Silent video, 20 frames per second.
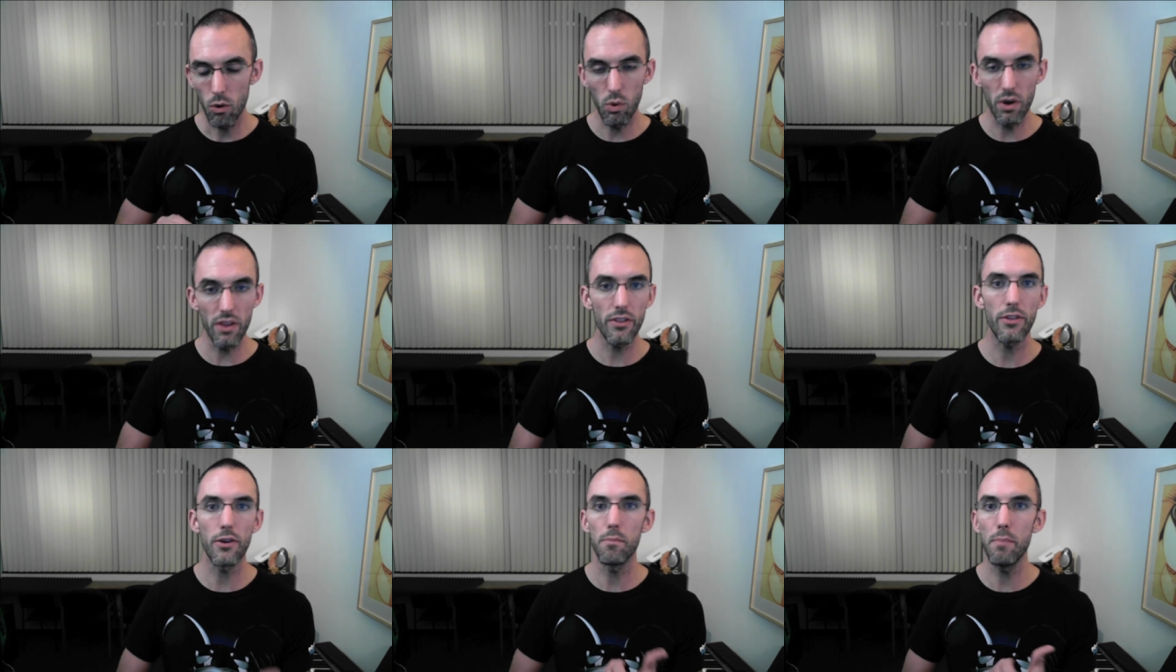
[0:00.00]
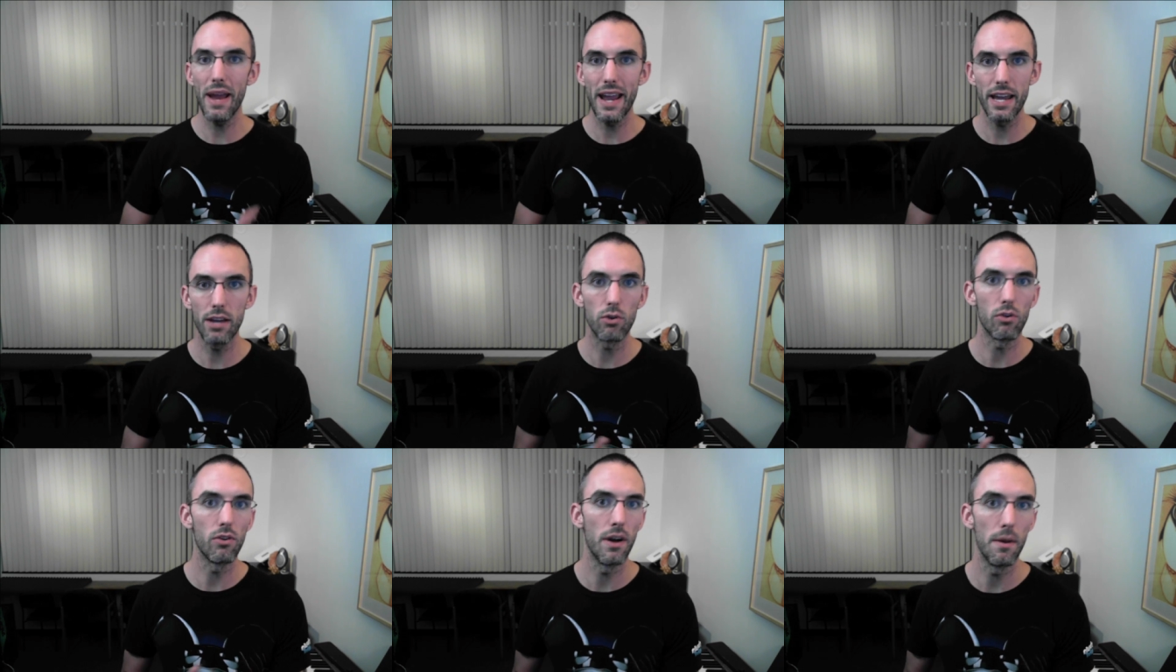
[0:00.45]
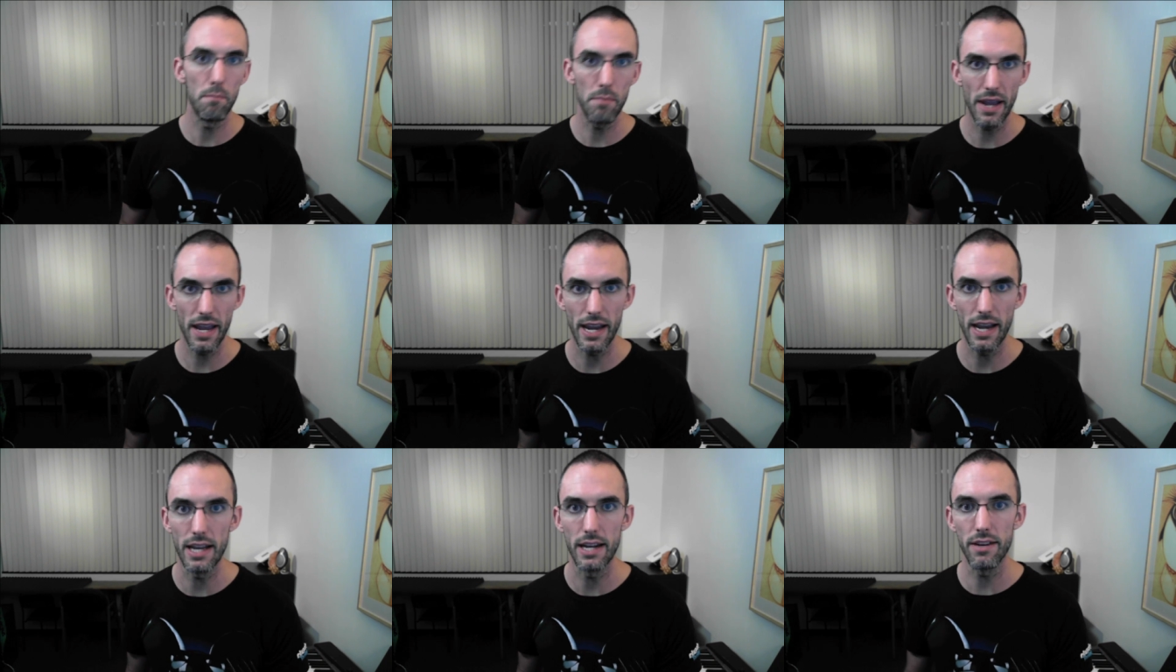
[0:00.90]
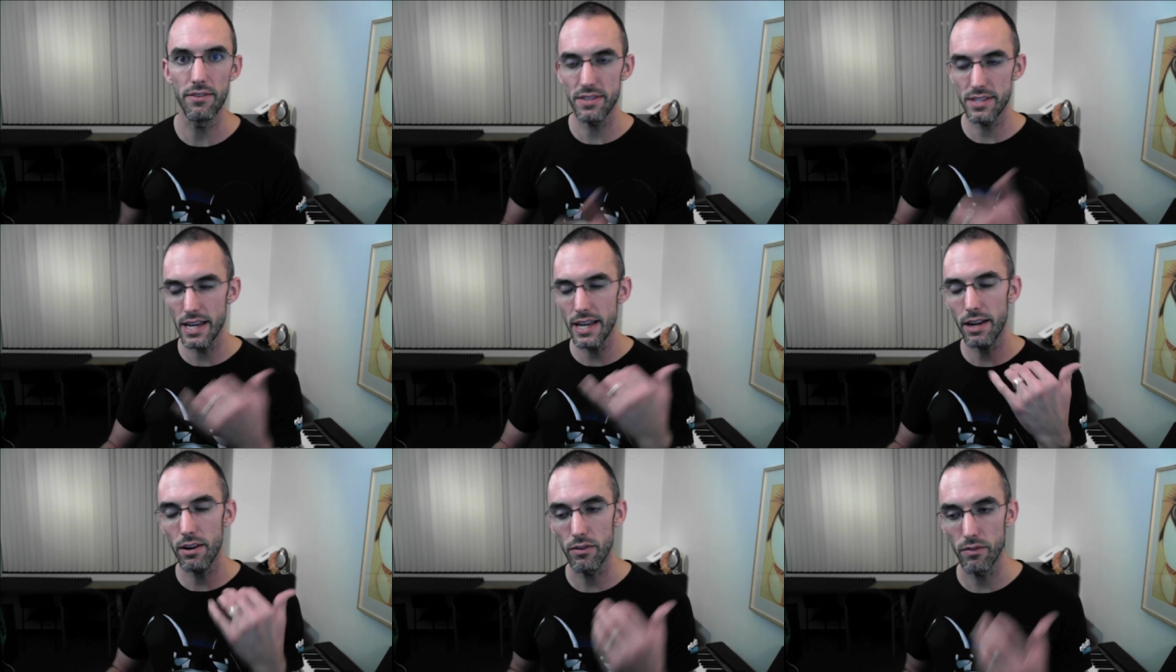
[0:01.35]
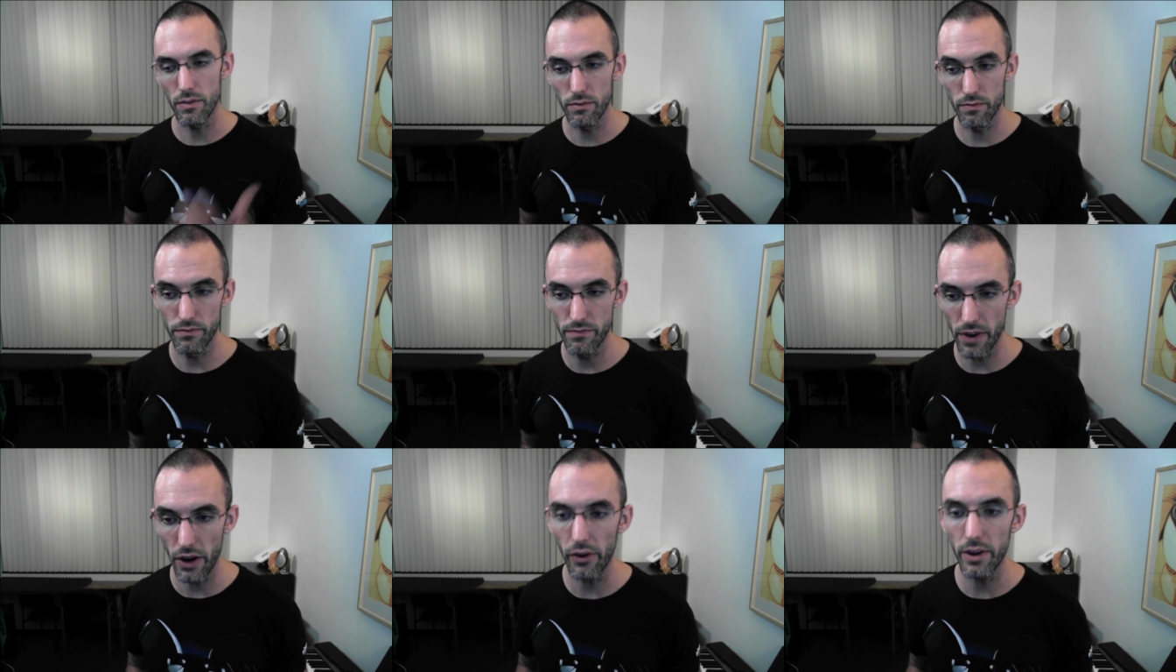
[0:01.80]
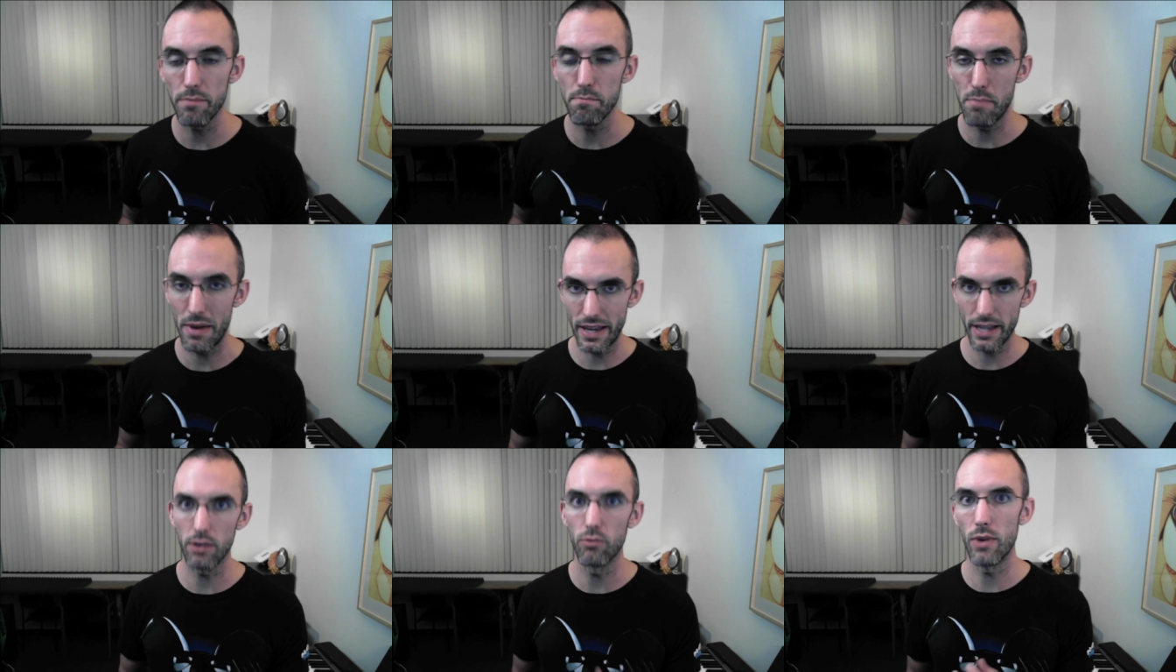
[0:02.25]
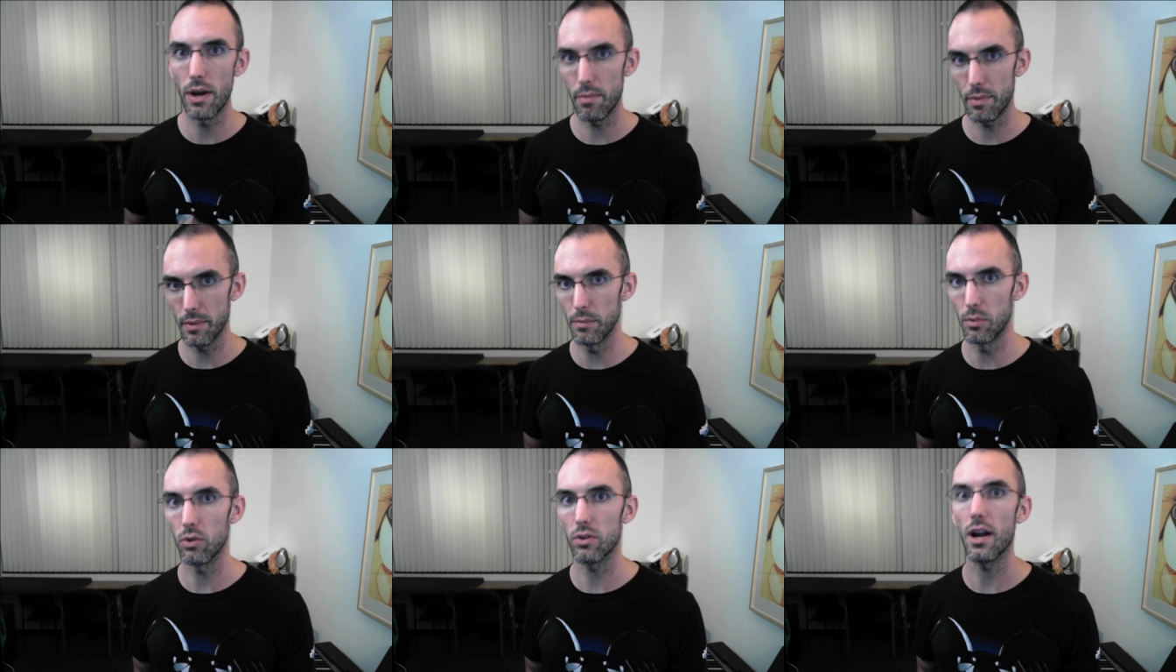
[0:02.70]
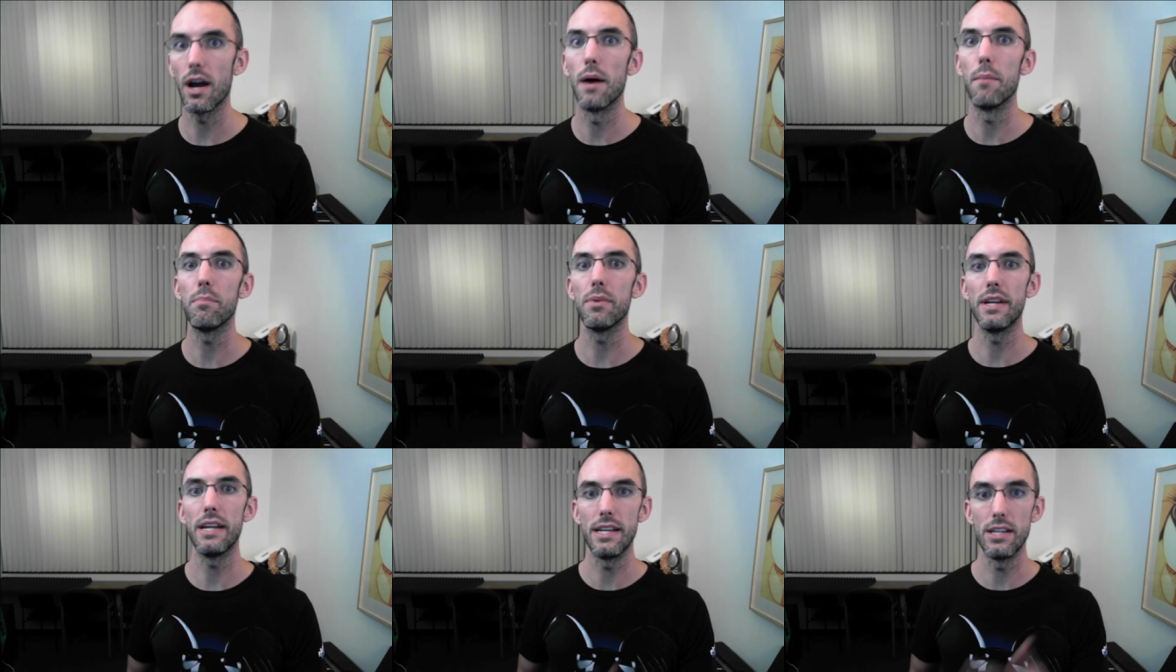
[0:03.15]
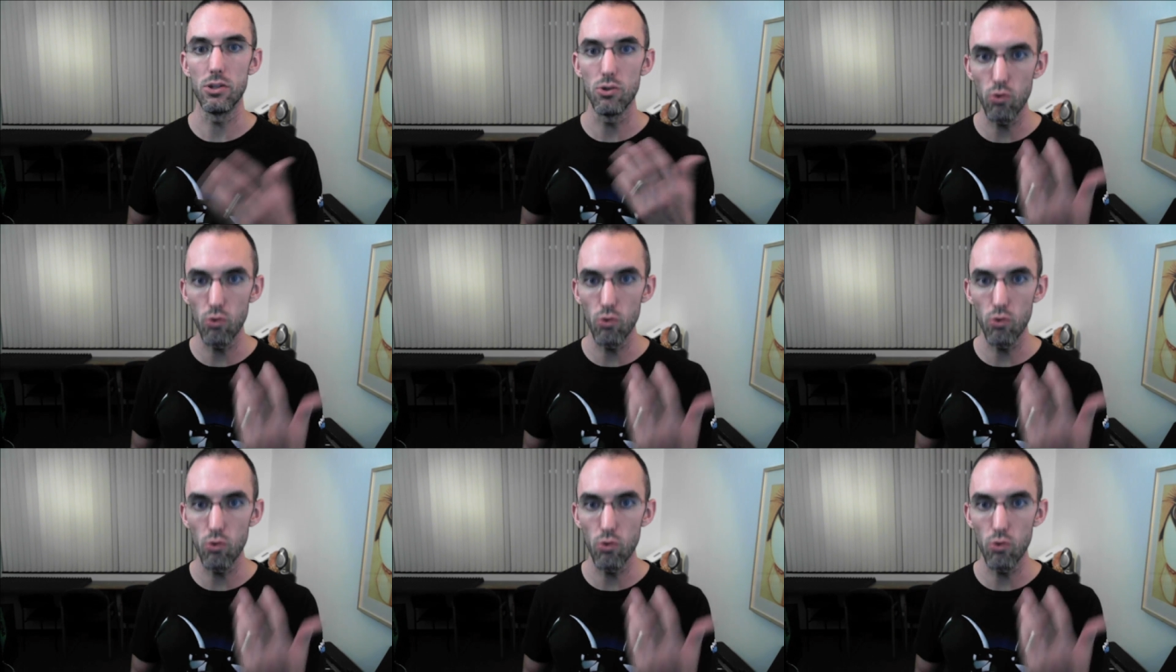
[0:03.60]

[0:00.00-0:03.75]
whether they're paid or unpaid, if it's at a very big reputable company,